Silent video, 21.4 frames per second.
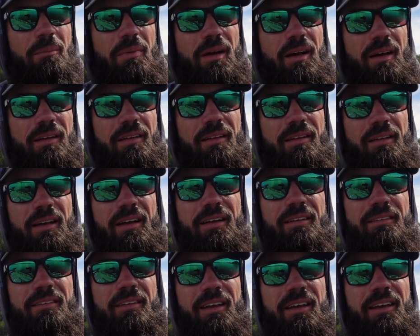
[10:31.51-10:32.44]
But that
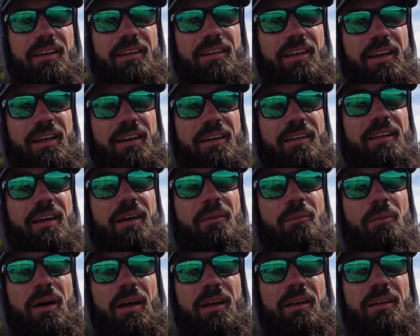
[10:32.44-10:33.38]
is it. Landed that
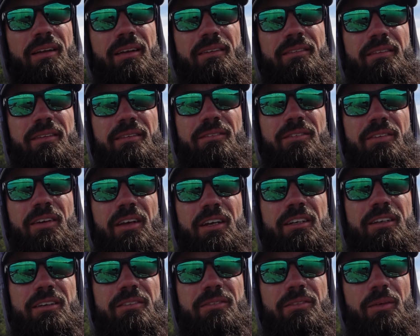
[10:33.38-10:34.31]
one decent
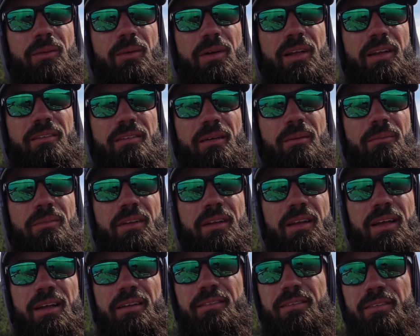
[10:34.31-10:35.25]
fish, 40 something.
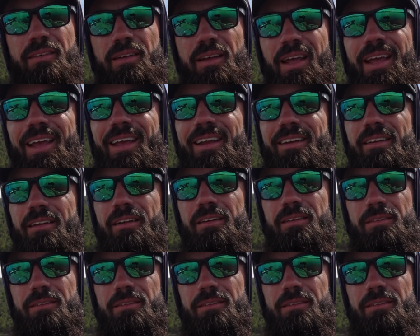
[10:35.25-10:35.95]
That's it.